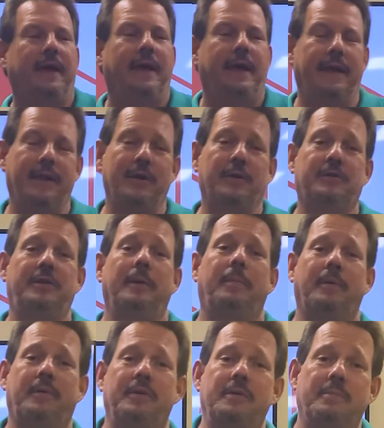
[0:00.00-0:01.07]
And they're
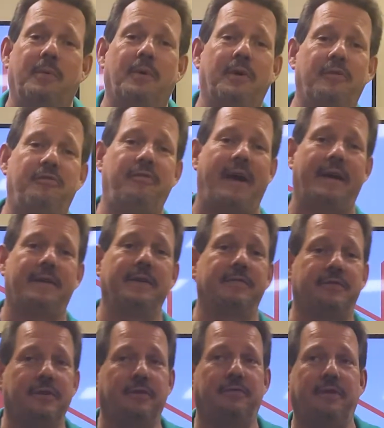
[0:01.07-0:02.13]
typically more effective.
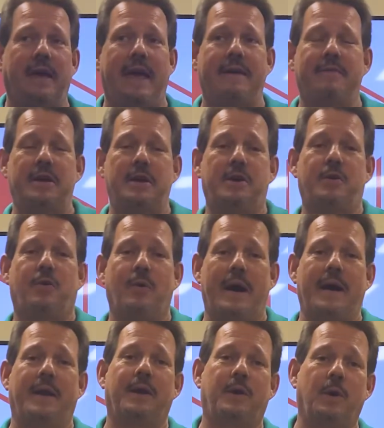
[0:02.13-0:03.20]
So if you have a
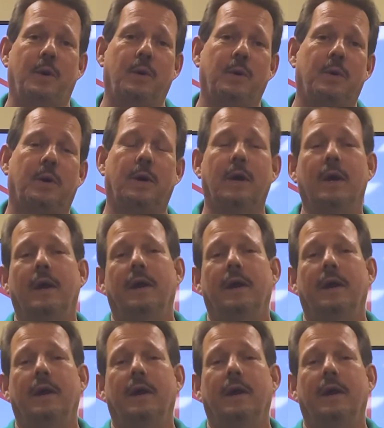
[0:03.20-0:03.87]
chronic odor,